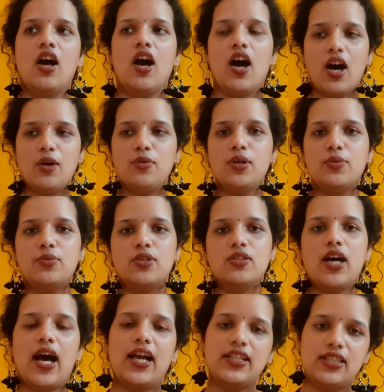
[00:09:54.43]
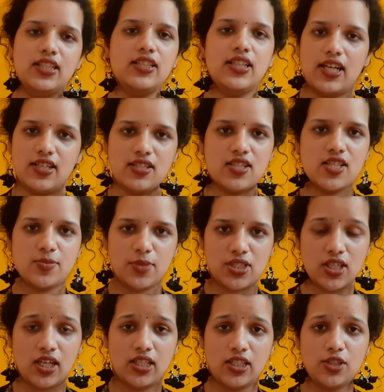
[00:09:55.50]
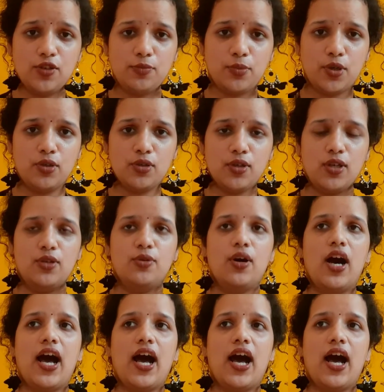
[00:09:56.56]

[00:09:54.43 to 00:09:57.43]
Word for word: However, I think that is the speciality of Paulo Coelho.